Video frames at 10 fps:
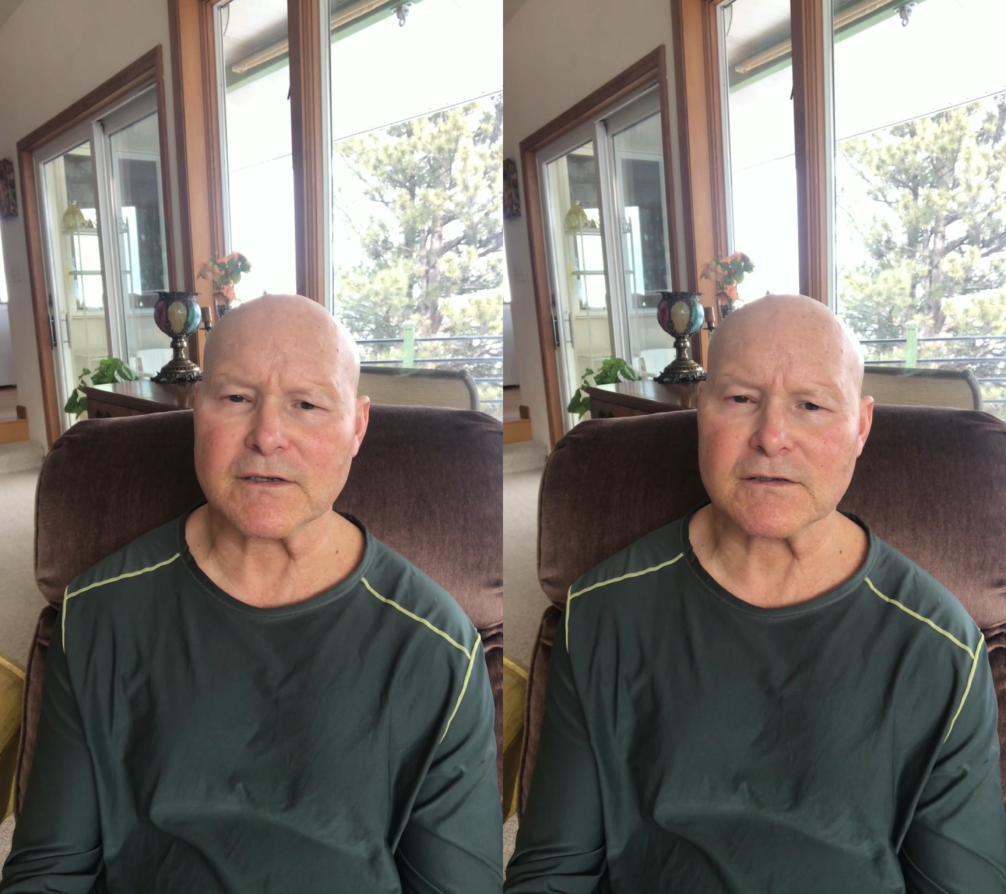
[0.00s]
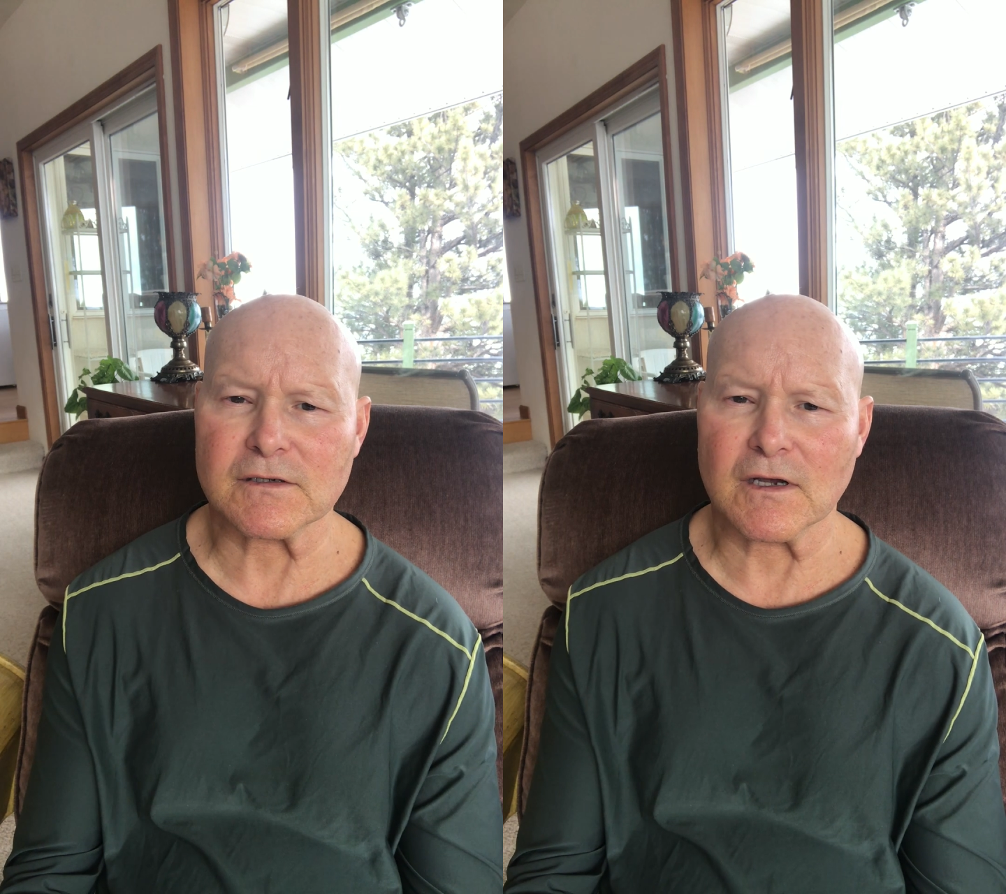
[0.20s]

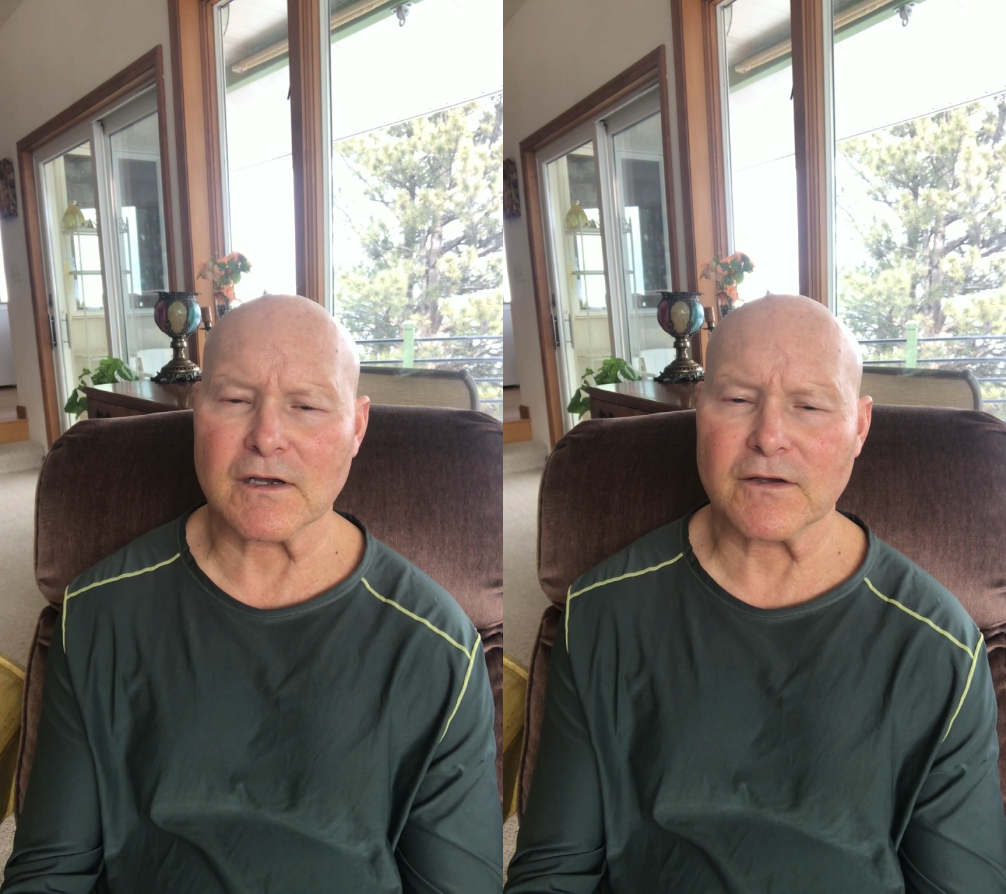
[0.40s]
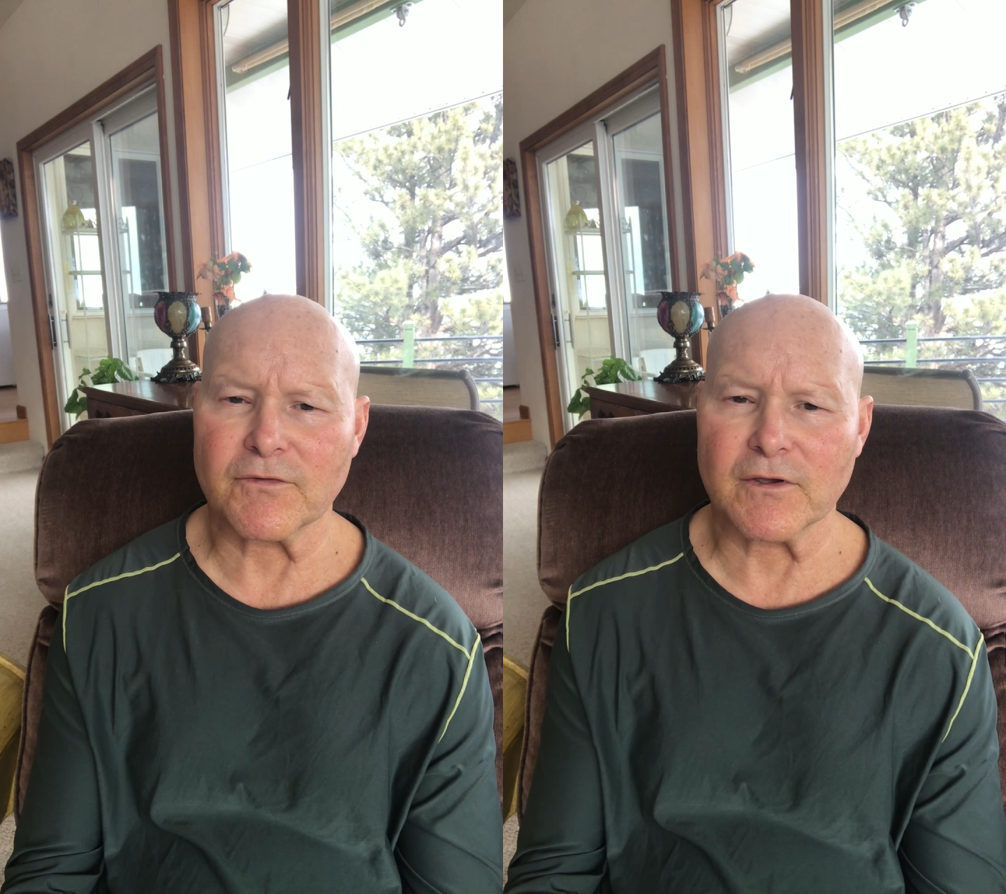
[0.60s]
is
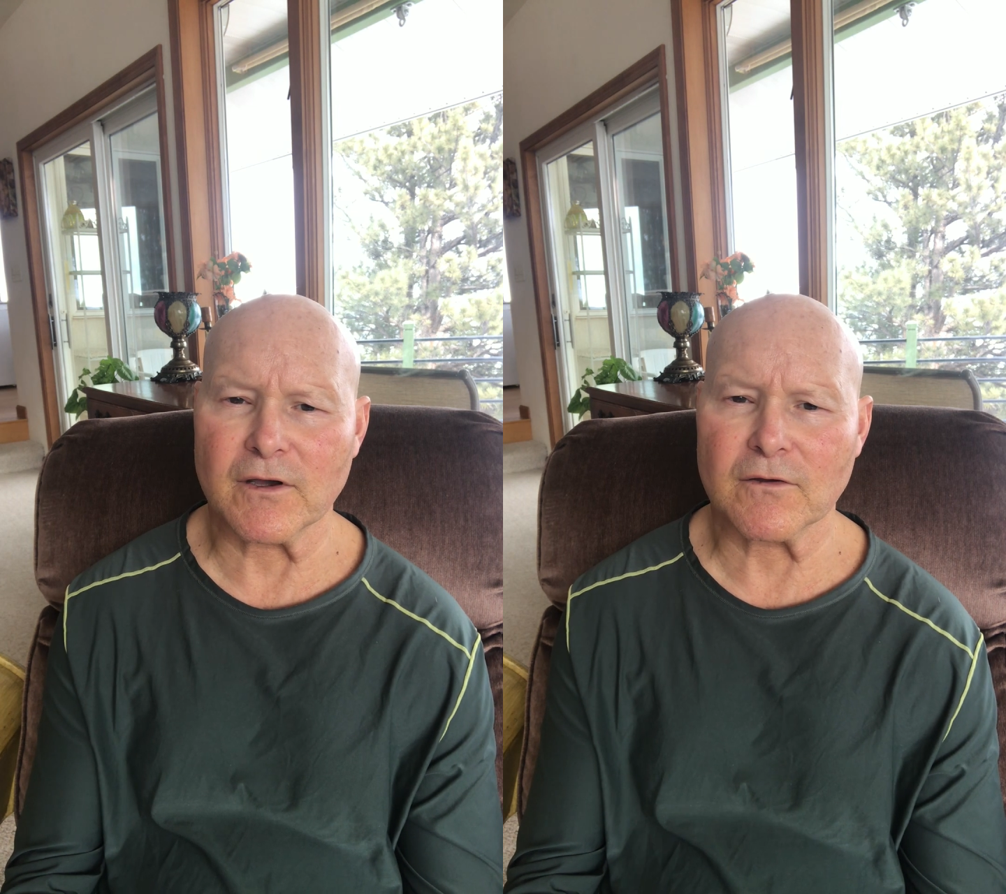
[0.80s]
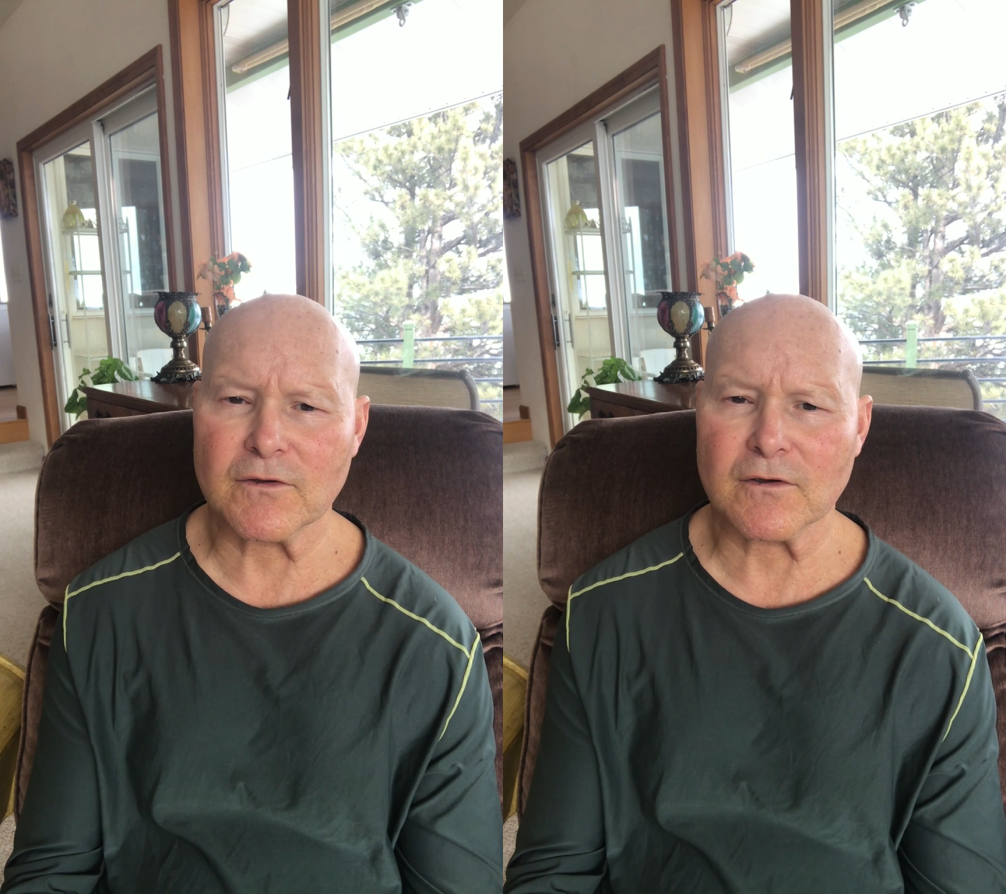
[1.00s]
if you
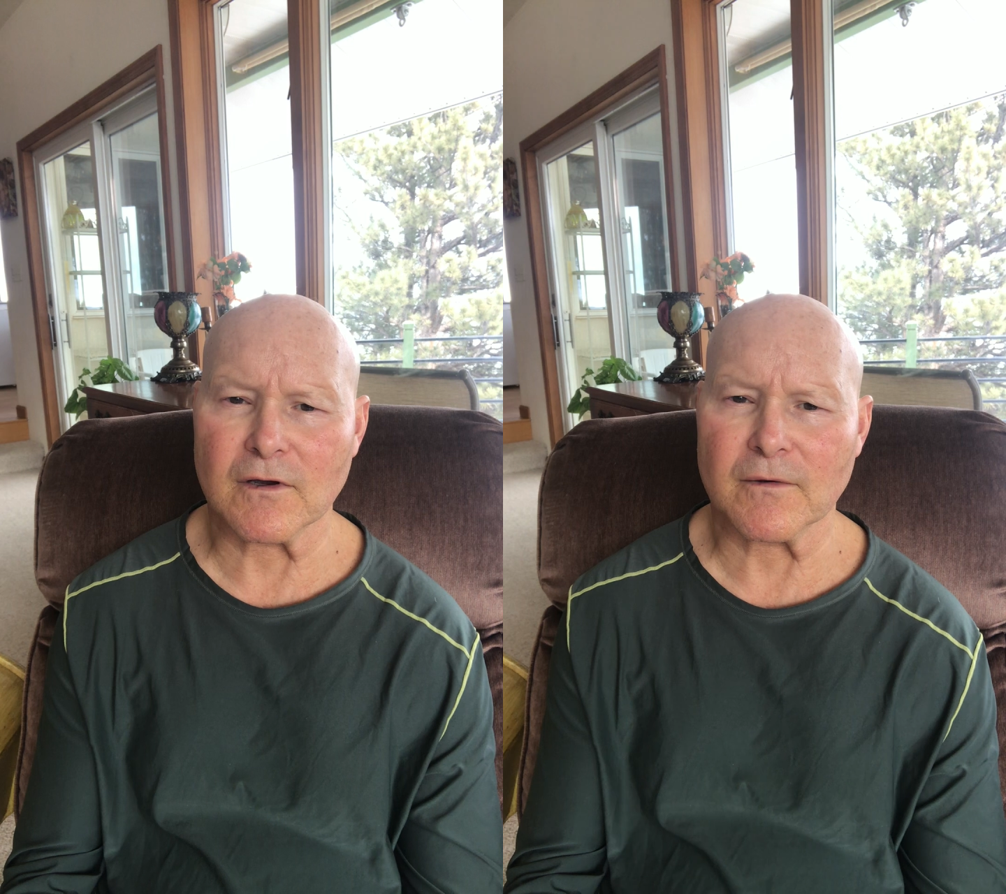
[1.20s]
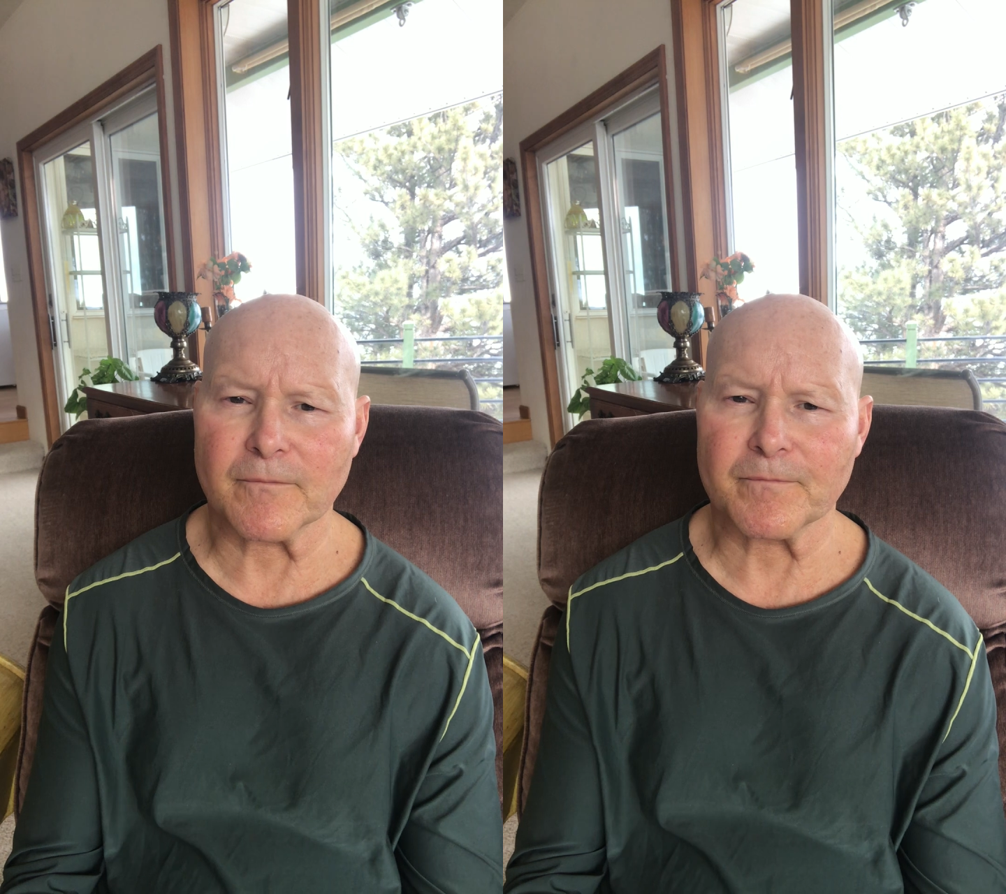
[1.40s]
go to
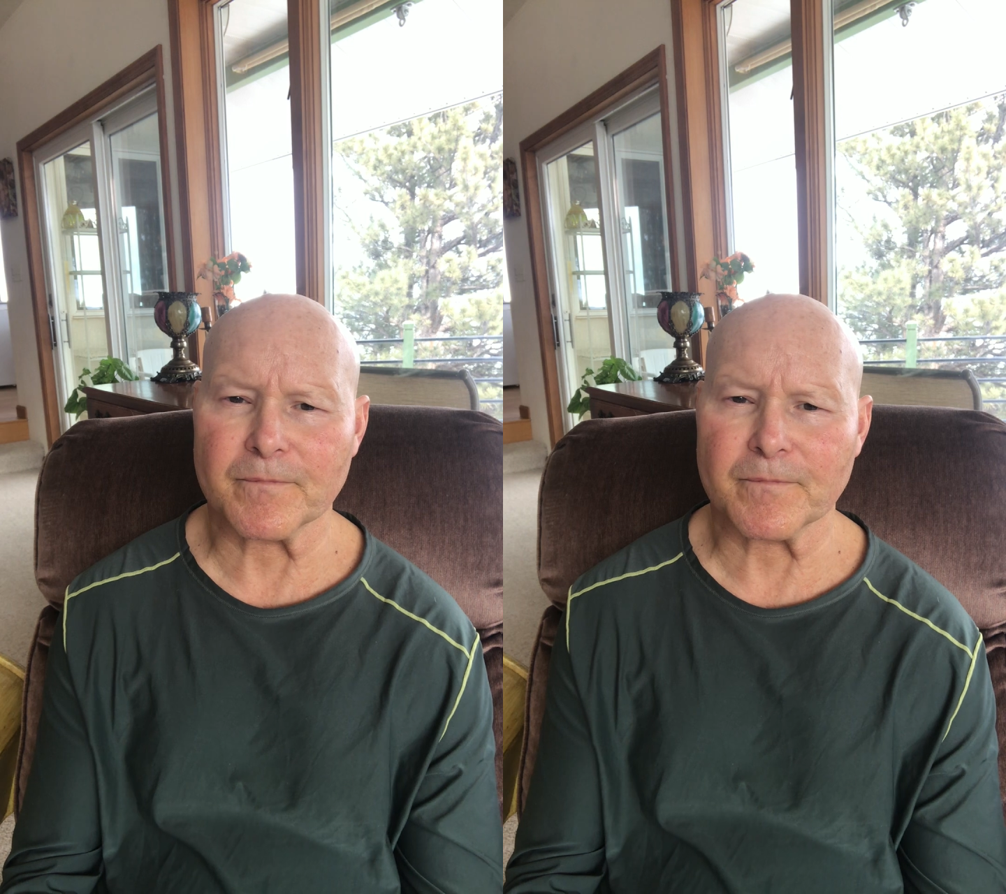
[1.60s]
a